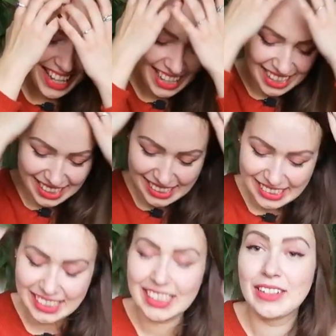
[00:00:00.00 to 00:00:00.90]

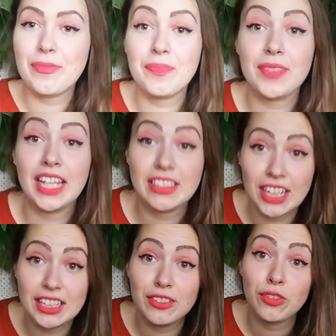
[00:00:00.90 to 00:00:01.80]
And
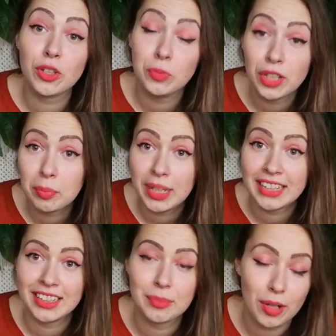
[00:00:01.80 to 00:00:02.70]
get ready for more
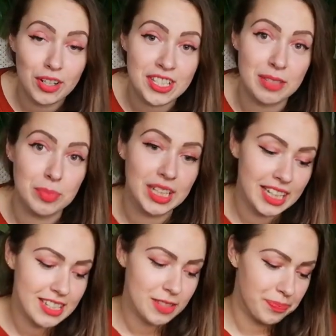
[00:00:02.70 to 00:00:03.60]
plant unboxing,
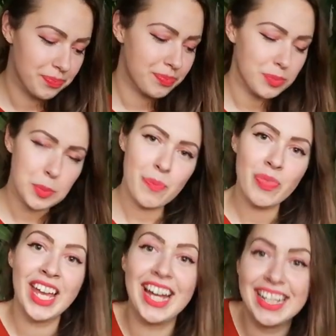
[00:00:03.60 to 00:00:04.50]
because
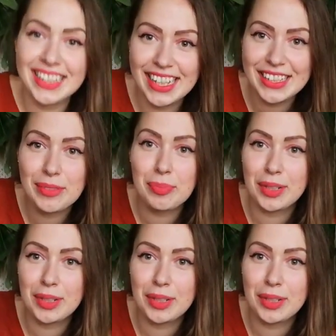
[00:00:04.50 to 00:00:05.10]
another